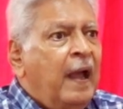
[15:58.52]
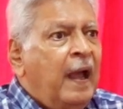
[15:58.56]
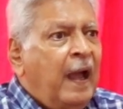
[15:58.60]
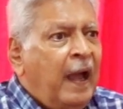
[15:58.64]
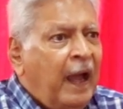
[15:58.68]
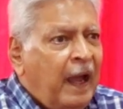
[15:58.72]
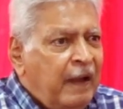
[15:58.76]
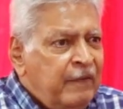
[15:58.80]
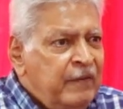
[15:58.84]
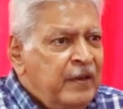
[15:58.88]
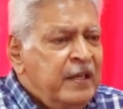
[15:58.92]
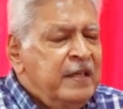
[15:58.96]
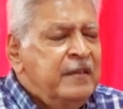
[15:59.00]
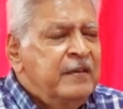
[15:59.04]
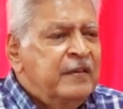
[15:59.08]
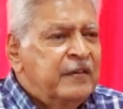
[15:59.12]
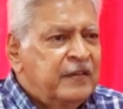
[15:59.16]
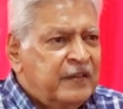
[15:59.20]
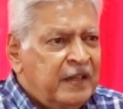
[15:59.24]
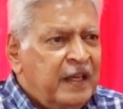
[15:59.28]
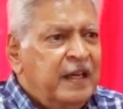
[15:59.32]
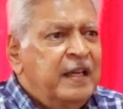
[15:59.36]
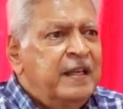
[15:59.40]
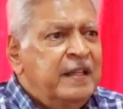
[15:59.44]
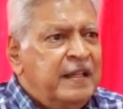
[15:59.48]
Having
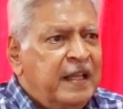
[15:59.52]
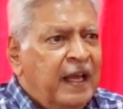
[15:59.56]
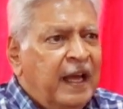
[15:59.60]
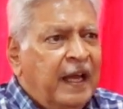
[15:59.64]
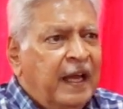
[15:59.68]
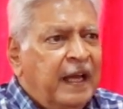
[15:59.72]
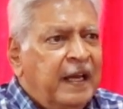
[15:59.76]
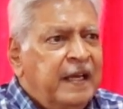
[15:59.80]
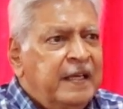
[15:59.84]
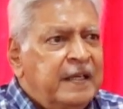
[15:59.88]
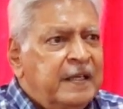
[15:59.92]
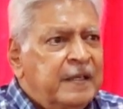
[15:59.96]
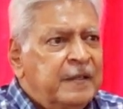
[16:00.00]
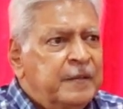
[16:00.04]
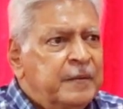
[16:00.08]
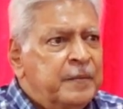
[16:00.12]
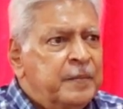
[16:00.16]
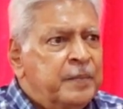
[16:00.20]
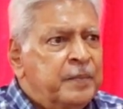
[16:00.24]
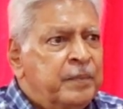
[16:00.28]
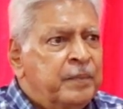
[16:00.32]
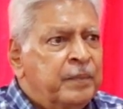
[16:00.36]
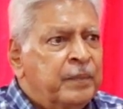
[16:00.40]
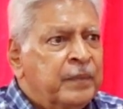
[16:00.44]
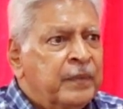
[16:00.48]
said that,
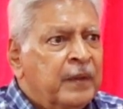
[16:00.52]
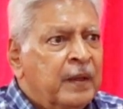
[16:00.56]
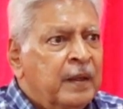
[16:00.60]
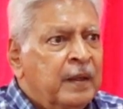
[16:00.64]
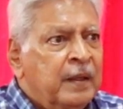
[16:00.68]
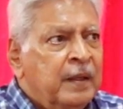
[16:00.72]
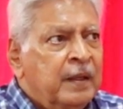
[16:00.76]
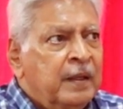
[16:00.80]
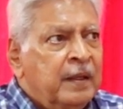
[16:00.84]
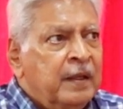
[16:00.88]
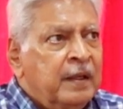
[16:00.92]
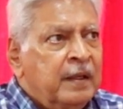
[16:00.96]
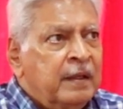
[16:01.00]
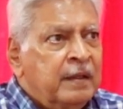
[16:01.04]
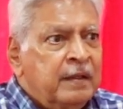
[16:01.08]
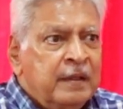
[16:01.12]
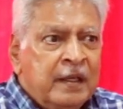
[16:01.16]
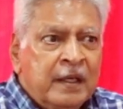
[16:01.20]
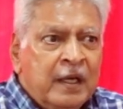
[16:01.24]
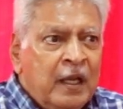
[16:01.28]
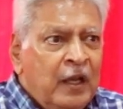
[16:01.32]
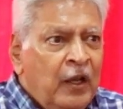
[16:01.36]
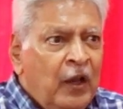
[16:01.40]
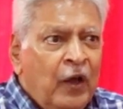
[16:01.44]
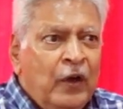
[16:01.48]

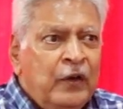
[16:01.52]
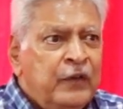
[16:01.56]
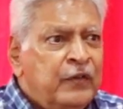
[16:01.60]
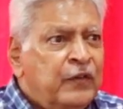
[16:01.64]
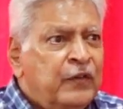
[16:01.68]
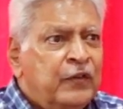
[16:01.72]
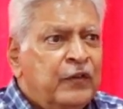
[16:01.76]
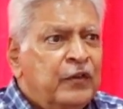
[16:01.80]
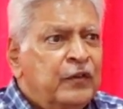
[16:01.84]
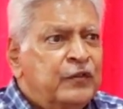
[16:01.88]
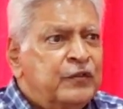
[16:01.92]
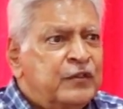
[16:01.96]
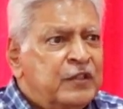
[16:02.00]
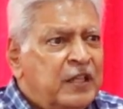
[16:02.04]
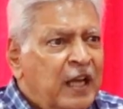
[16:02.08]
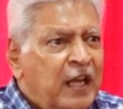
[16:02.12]
there are lots of